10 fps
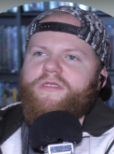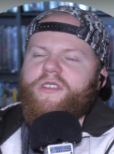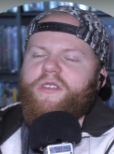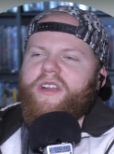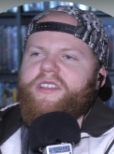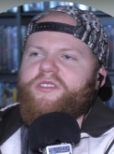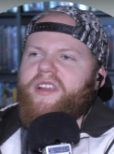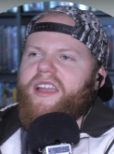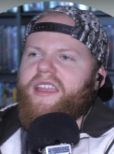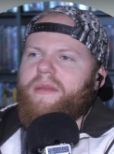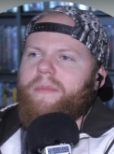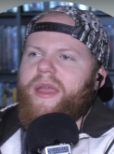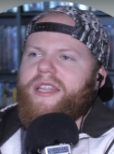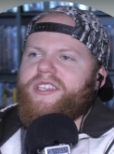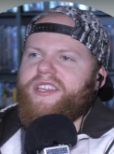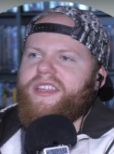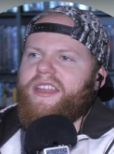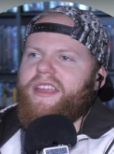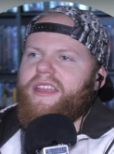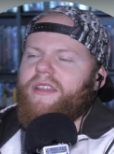Was Krayt Dragon
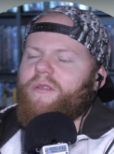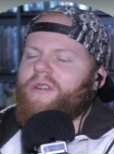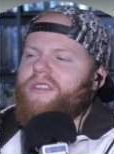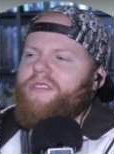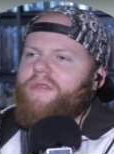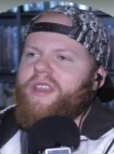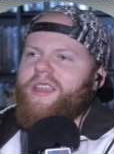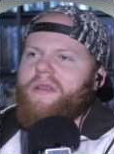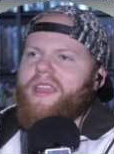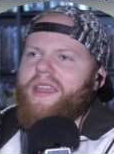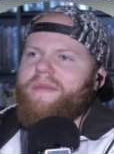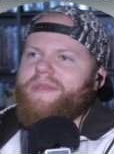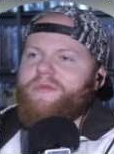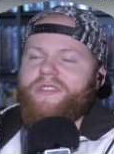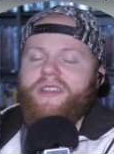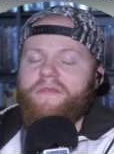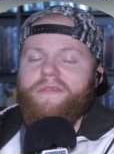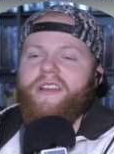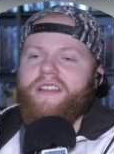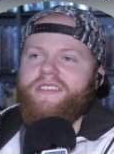mentioned in one of the video games, which I
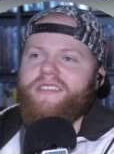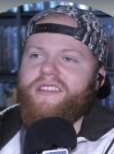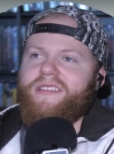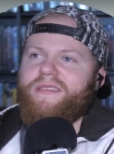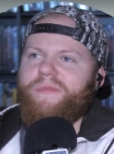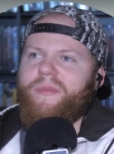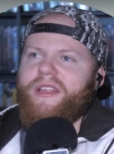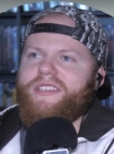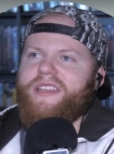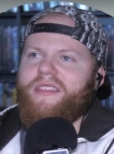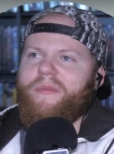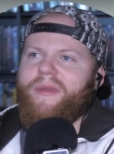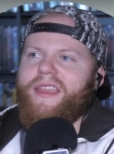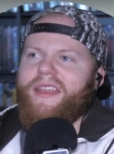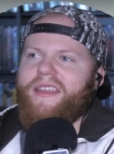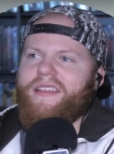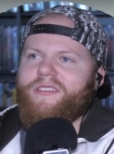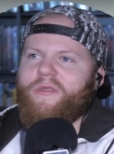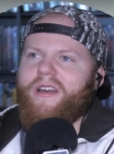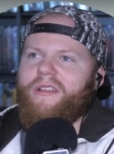forgot to mention at the beginning
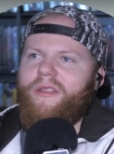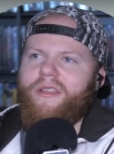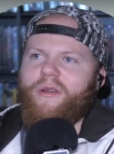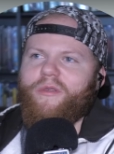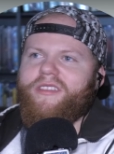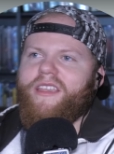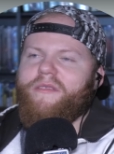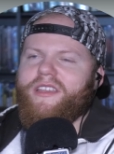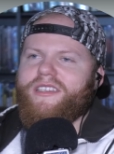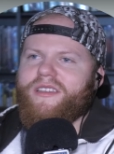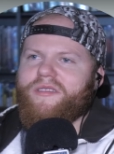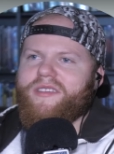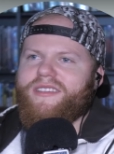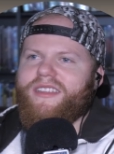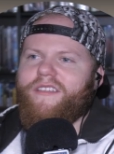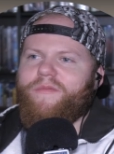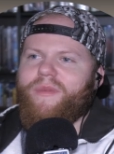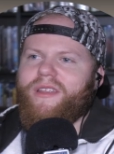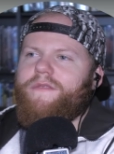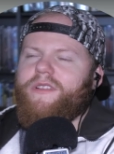as well, along with TV shows and stuff,
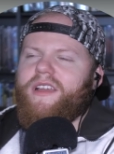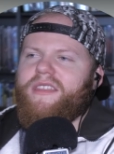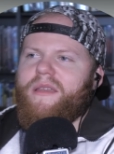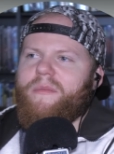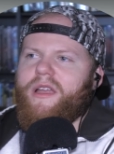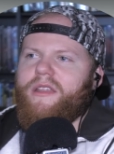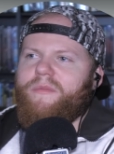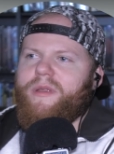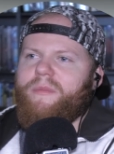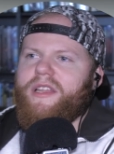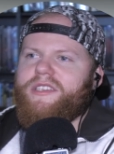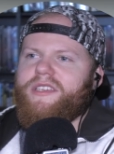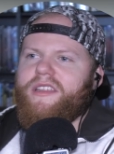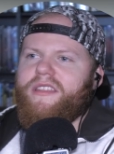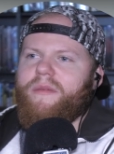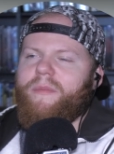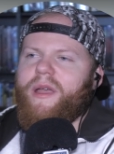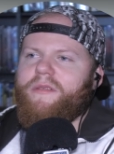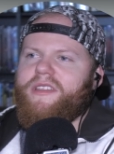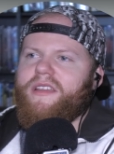but I feel like that might have been mentioned in the
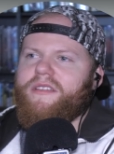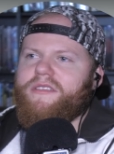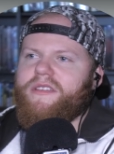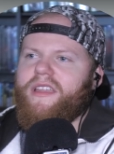Bounty Hunter